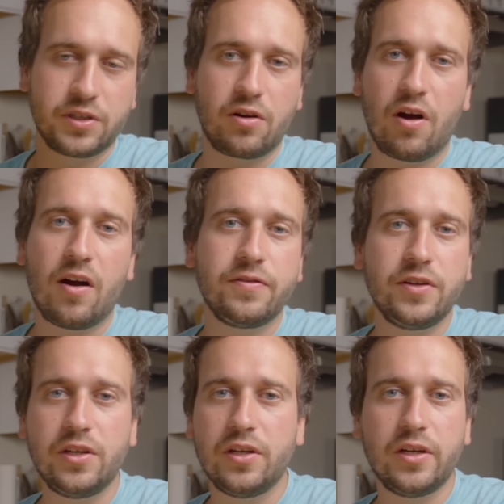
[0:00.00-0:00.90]
in
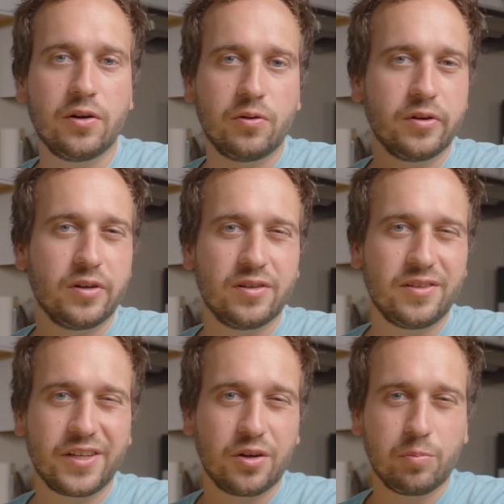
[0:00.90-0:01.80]
coffee or
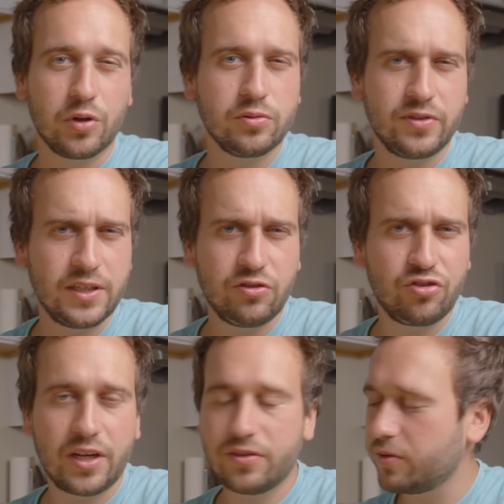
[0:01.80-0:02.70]
like a protein
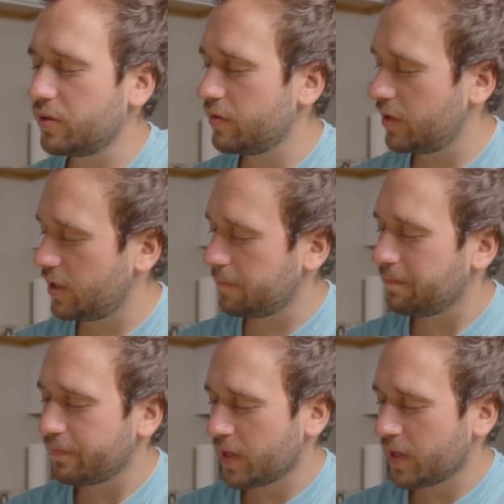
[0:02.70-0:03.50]
shake sort of thing.